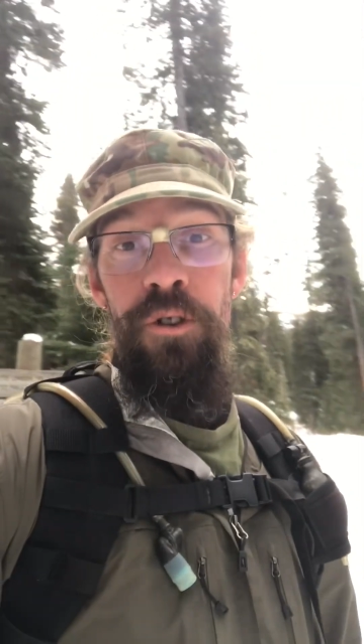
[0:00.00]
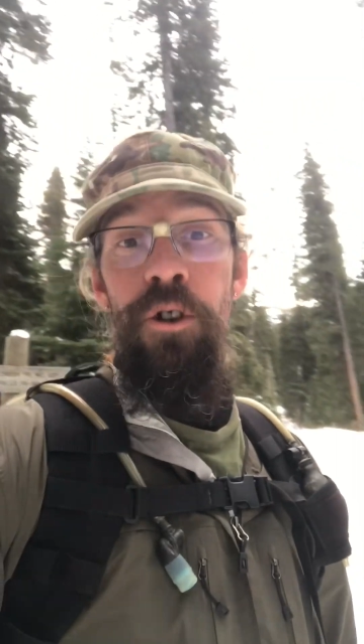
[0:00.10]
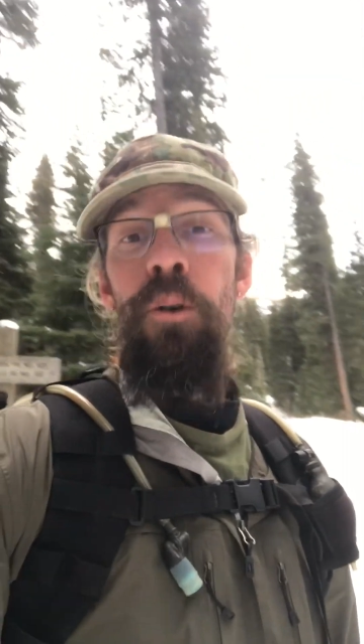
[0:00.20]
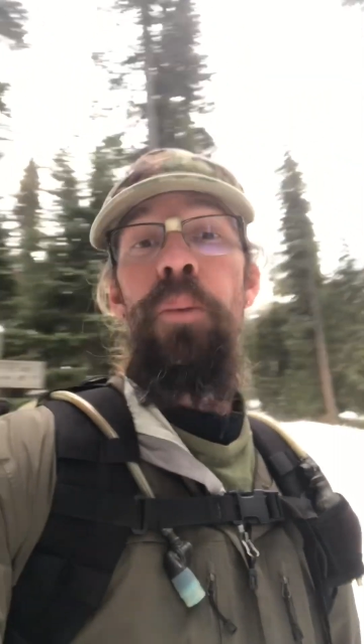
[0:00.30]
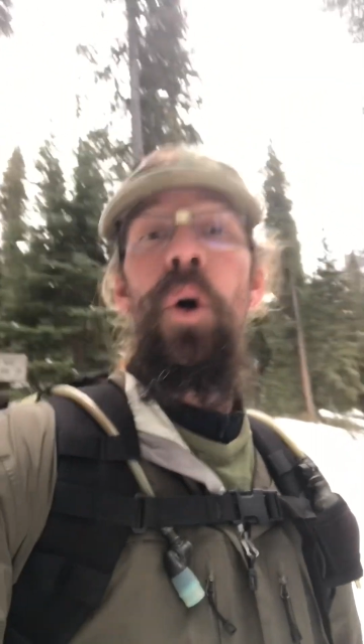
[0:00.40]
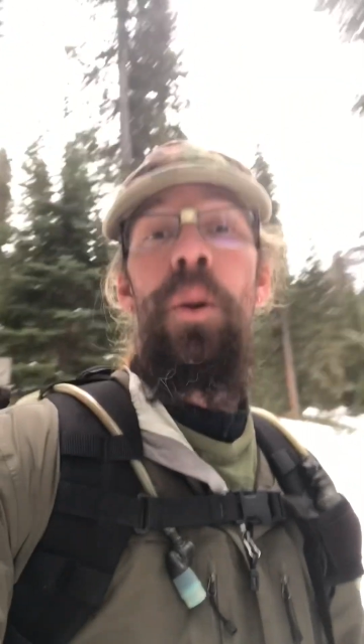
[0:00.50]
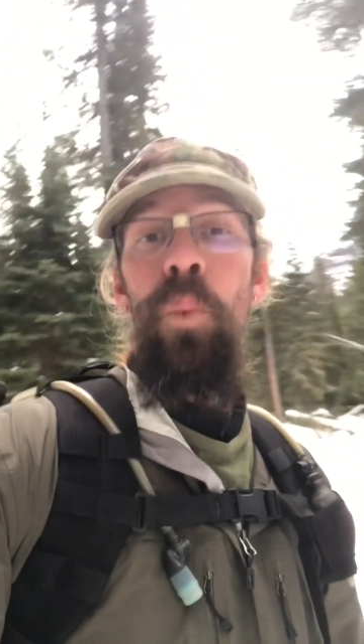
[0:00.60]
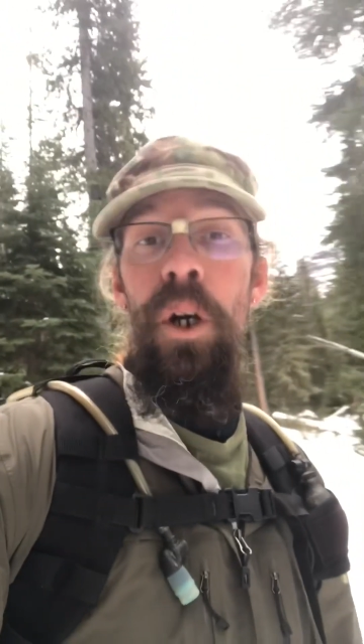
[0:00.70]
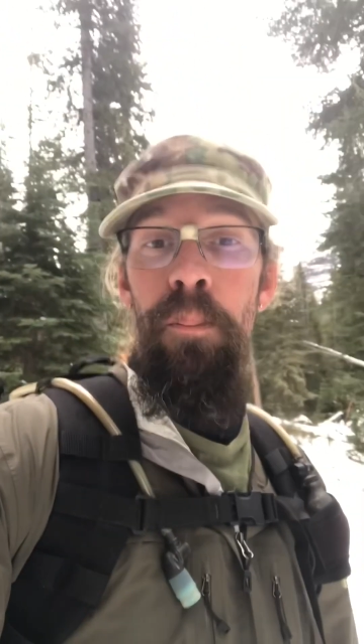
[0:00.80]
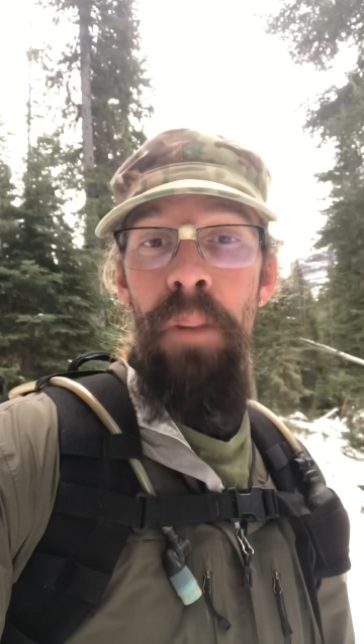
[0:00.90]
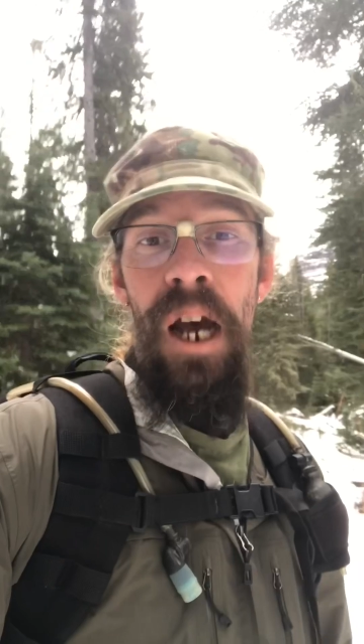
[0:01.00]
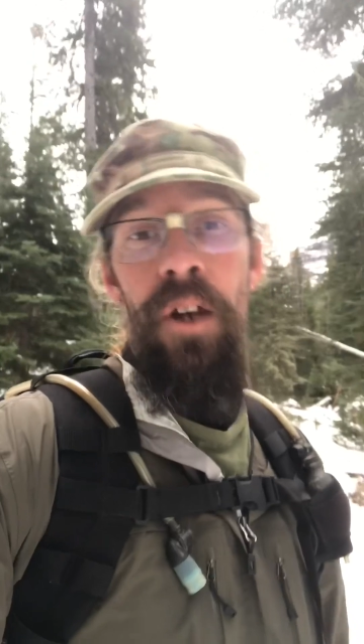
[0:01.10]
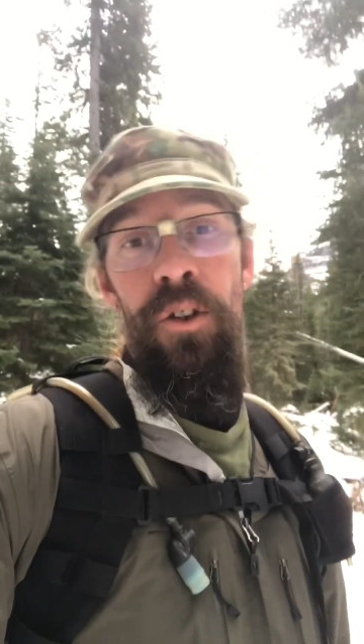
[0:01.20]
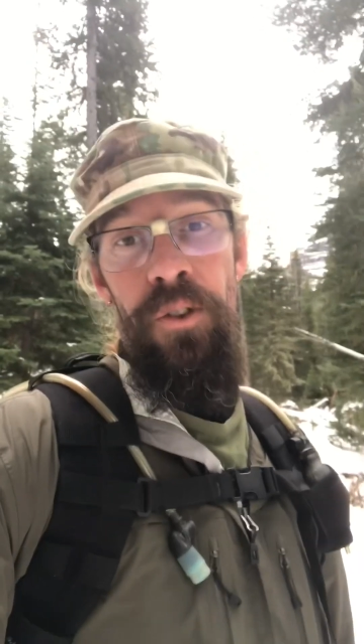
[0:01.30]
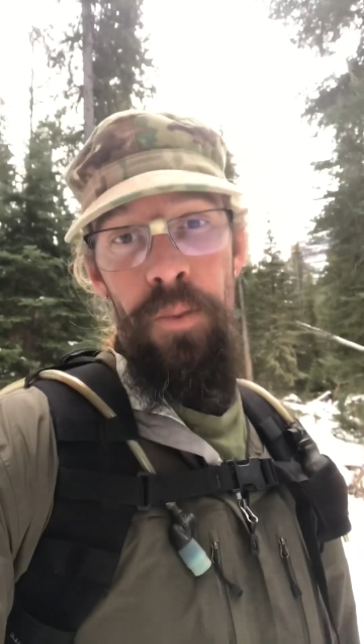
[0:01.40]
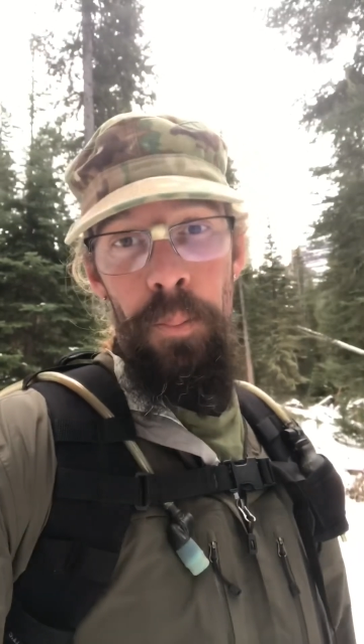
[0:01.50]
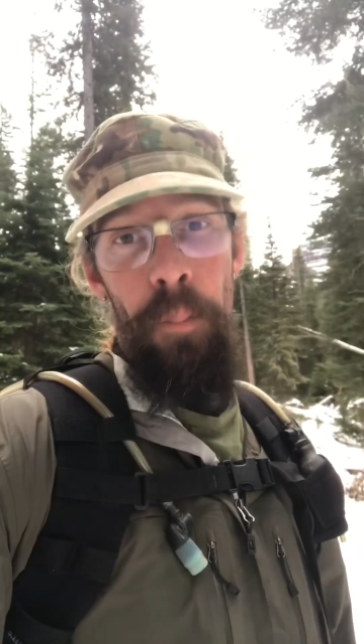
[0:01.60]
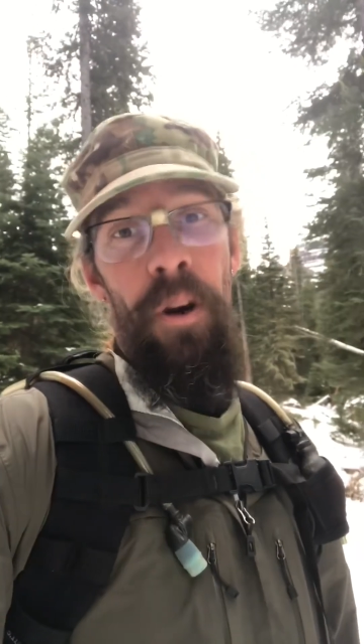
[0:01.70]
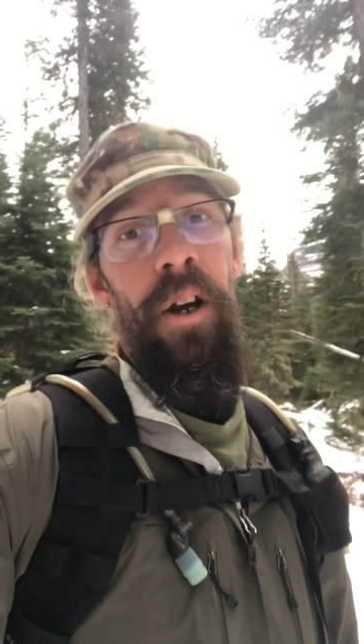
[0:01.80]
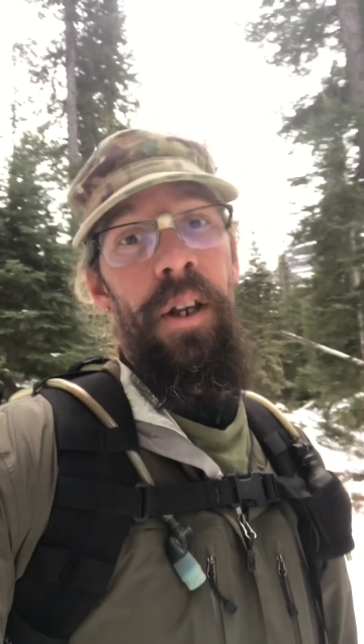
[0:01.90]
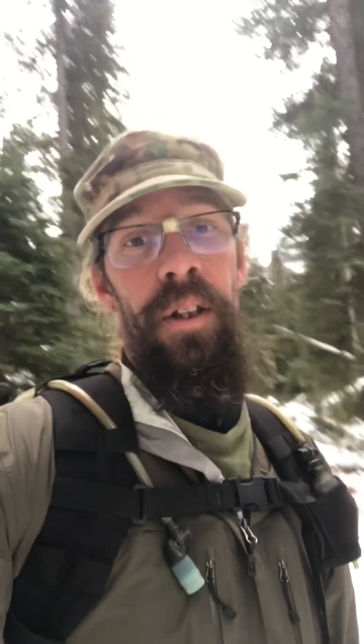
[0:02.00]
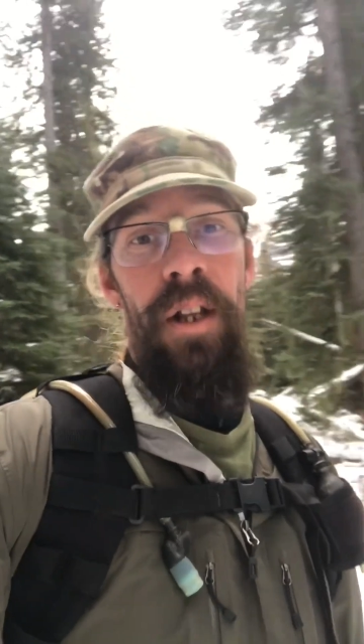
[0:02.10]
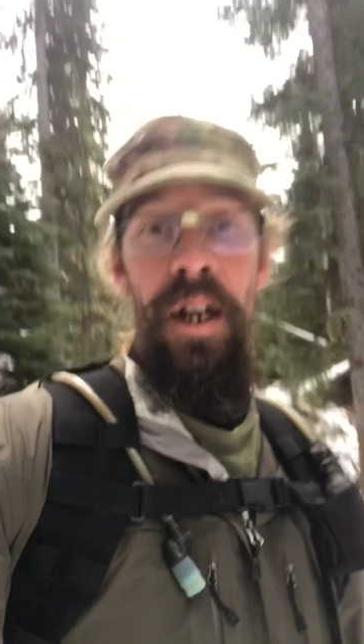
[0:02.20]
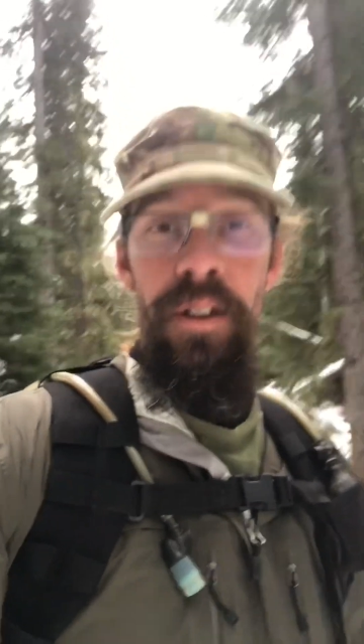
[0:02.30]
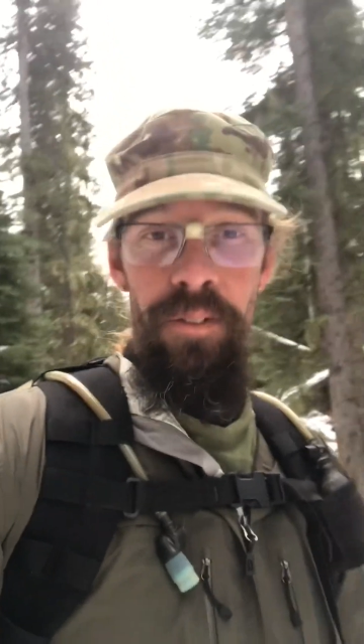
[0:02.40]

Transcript: 2.1 miles from the parking lot.